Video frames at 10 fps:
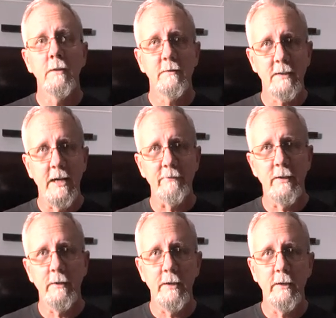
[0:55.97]

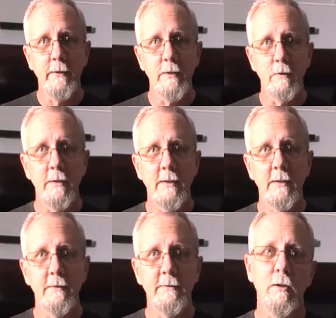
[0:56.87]
Skyfire Aerial
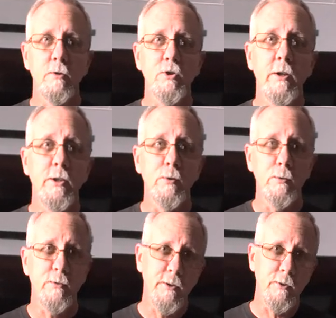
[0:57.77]
and tell Johnny
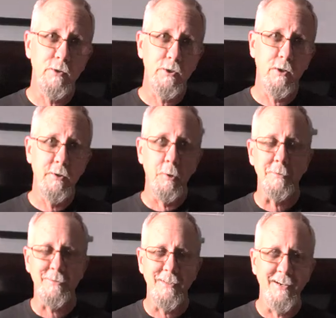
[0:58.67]
Truesdale Sean
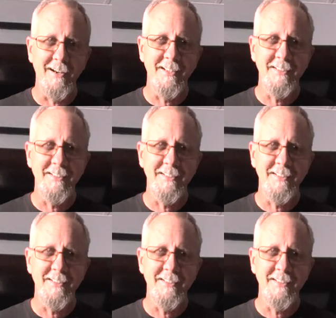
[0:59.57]
Helms said hi.